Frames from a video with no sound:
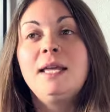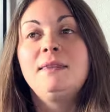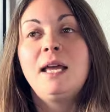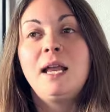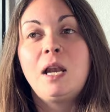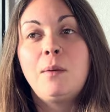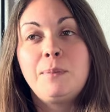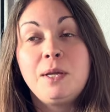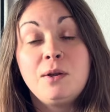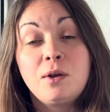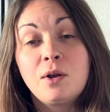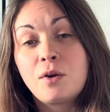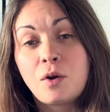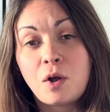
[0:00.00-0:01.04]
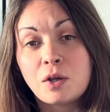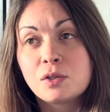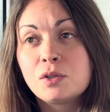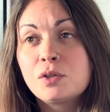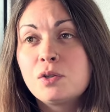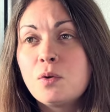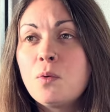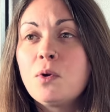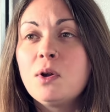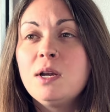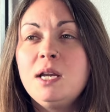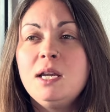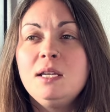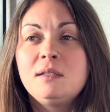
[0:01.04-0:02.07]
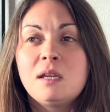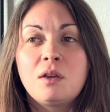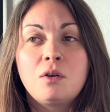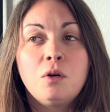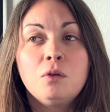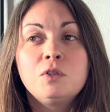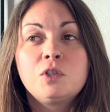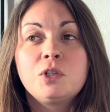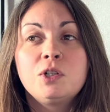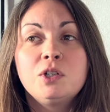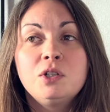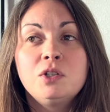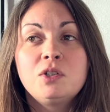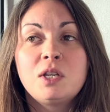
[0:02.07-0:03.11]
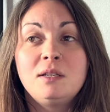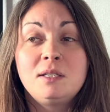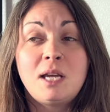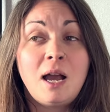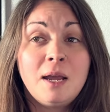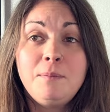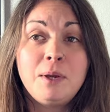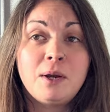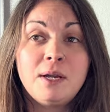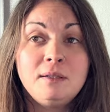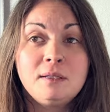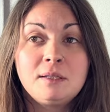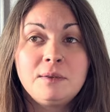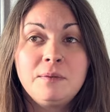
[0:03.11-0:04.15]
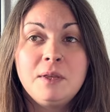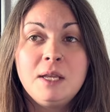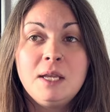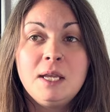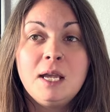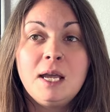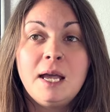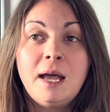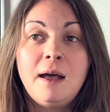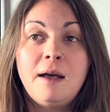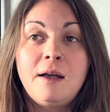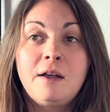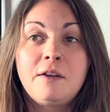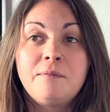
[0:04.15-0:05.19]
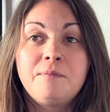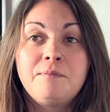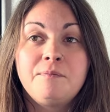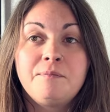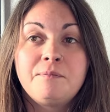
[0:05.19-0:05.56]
that appear across stories and cultures and time periods. And